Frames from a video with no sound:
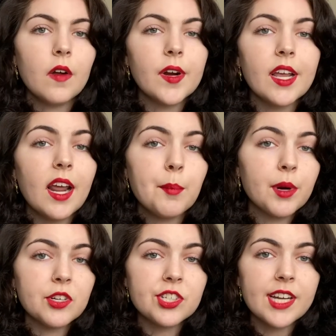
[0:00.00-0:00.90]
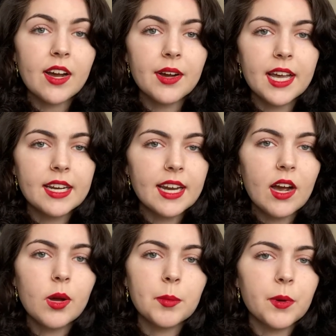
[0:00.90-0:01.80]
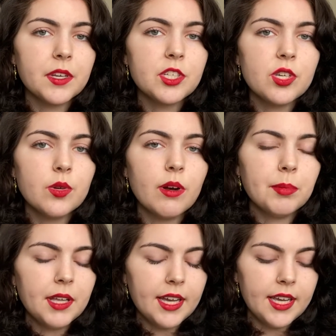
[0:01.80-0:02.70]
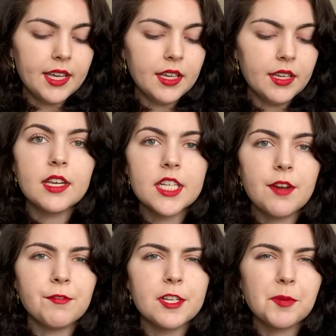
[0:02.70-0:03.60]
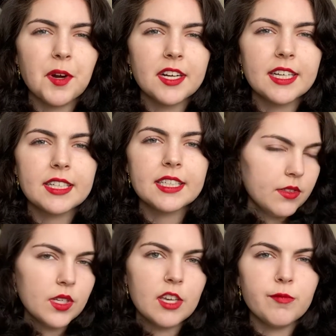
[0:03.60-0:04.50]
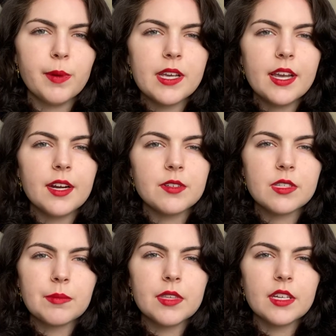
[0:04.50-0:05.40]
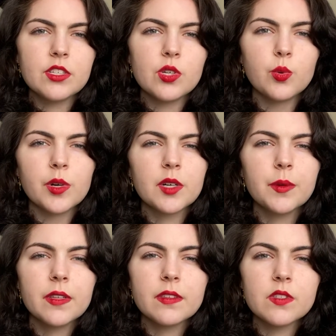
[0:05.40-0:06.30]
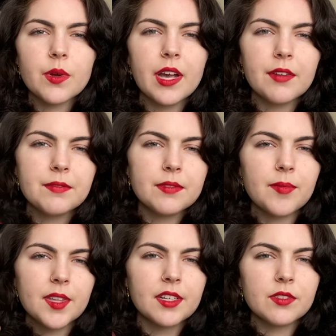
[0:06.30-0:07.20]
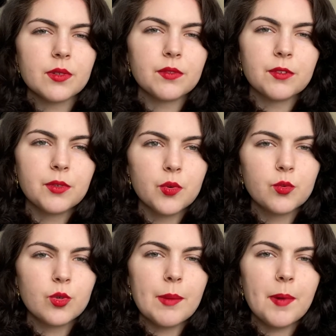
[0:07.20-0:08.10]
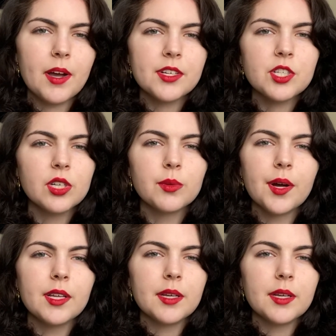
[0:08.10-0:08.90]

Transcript: Alright, I'm brushed out, and now I'm going to apply an anti-frizz product to give my hair something to work with, and so I have something to sort of grip onto while